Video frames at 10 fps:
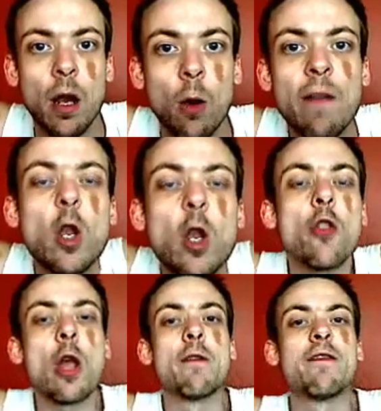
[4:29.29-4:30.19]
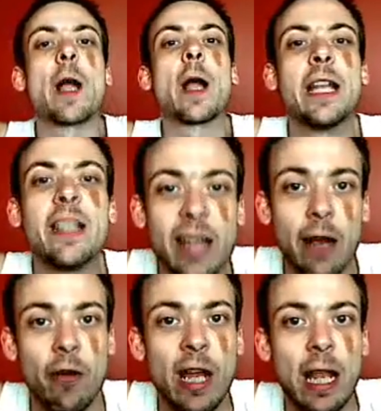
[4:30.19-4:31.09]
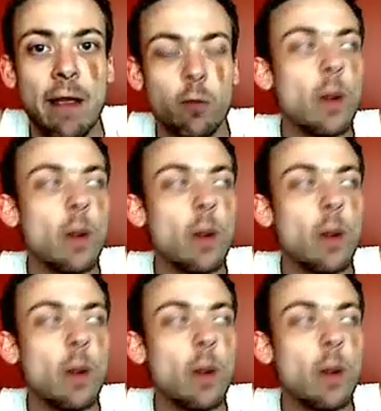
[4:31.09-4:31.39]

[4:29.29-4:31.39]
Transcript: We've got no fucking integrity left.